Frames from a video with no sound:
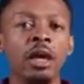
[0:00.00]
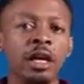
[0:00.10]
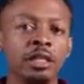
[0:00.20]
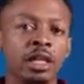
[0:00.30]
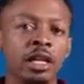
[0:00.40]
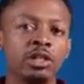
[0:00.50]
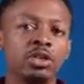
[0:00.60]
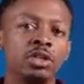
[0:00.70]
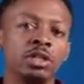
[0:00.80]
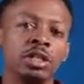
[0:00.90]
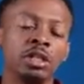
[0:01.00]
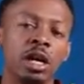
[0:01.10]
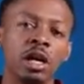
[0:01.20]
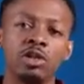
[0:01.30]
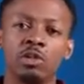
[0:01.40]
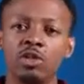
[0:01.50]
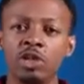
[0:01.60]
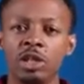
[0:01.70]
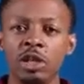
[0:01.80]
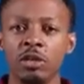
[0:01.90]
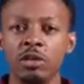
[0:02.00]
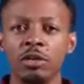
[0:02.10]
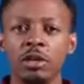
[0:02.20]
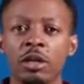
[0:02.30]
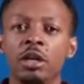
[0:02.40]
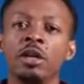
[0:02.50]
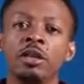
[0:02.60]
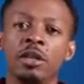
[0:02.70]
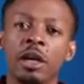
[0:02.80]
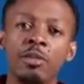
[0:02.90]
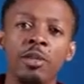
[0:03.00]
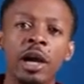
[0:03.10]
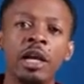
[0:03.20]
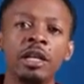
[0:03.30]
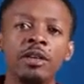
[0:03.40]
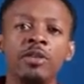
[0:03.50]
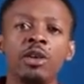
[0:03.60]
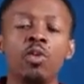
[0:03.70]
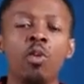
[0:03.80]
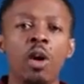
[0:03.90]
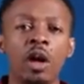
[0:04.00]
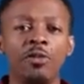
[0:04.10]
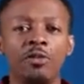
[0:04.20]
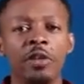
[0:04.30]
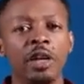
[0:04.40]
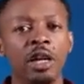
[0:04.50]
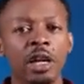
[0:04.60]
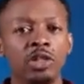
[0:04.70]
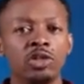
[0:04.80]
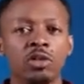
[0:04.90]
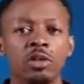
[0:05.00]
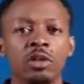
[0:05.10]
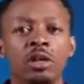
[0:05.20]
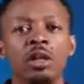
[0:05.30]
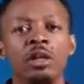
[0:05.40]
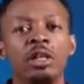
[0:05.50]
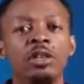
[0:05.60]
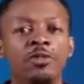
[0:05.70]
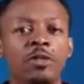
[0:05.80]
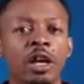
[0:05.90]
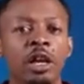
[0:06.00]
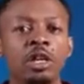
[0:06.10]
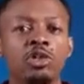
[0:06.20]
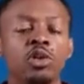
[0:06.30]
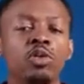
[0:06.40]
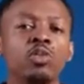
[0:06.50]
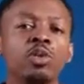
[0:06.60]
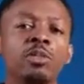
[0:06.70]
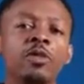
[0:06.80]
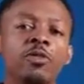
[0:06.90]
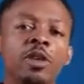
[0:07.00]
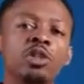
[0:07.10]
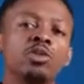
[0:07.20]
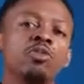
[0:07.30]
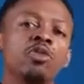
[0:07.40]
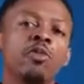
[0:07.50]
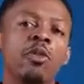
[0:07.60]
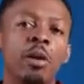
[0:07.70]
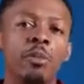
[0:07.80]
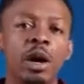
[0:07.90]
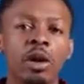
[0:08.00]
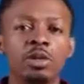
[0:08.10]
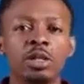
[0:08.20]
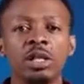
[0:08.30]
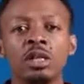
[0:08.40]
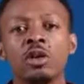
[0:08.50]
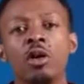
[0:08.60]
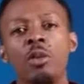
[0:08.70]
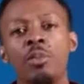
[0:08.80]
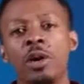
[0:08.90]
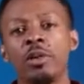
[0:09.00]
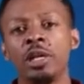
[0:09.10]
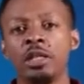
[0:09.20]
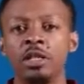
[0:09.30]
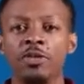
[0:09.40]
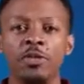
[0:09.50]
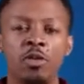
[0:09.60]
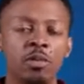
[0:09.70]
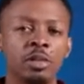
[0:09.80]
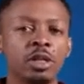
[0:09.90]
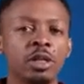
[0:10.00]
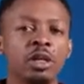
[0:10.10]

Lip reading: 8 electrons in the outermost shell, thereby leaving 1 free electron. This free electron will be free to move about in the compound that is formed.